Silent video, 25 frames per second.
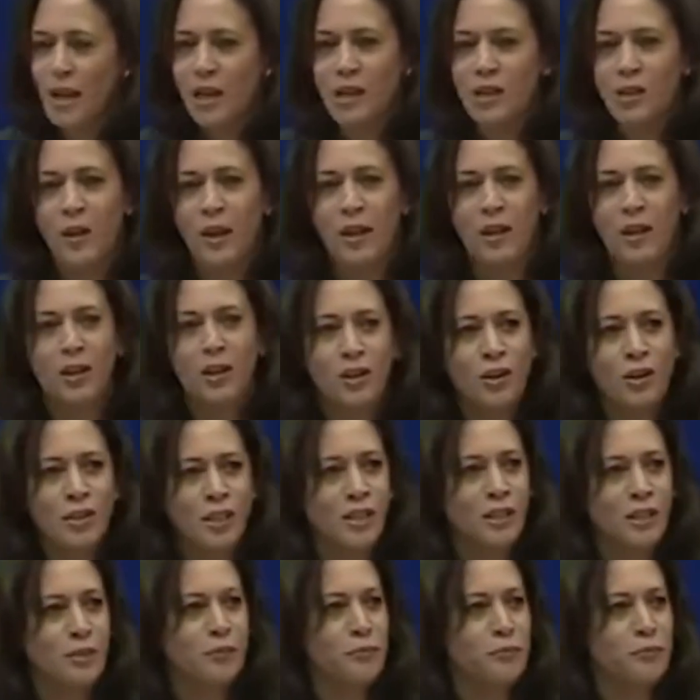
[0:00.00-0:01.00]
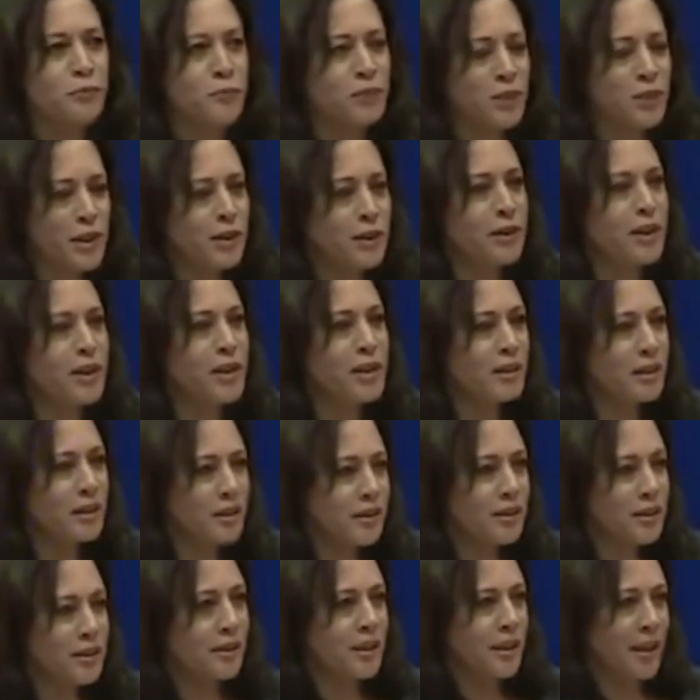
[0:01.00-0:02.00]
So I learned at a very
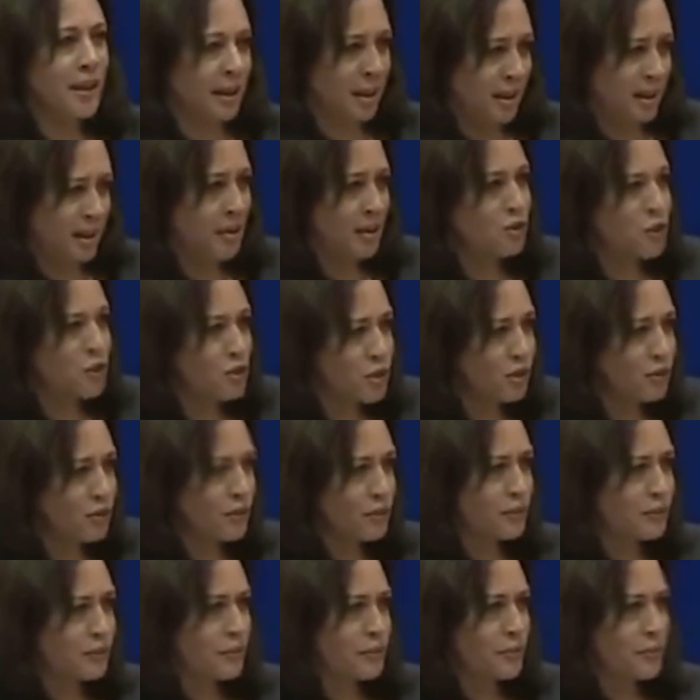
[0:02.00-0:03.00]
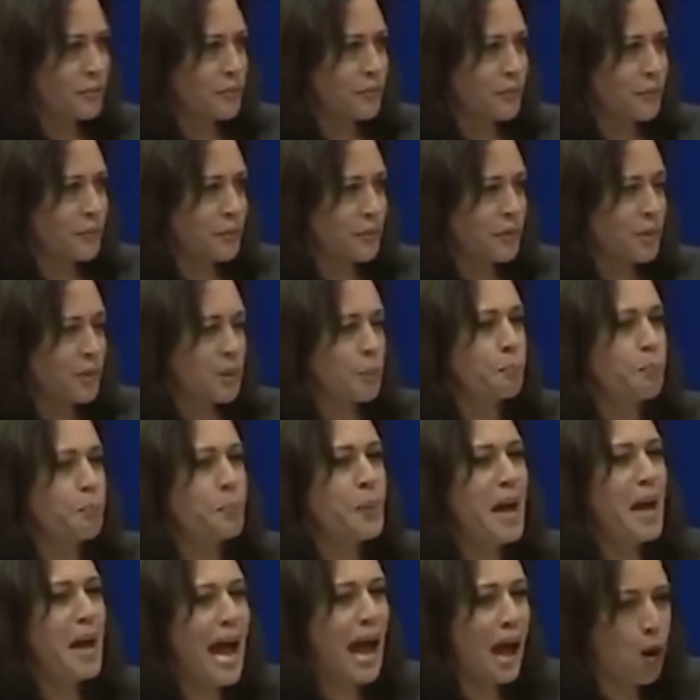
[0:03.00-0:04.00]
young age the
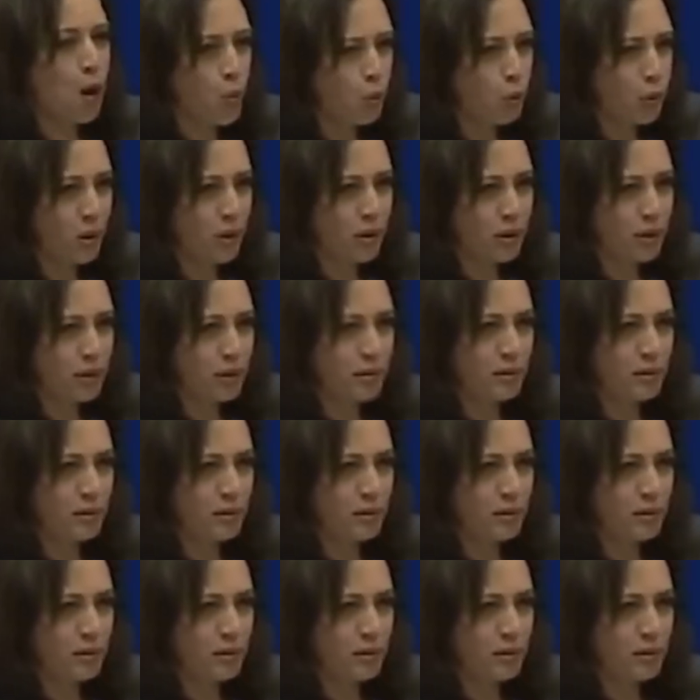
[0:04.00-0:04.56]
power.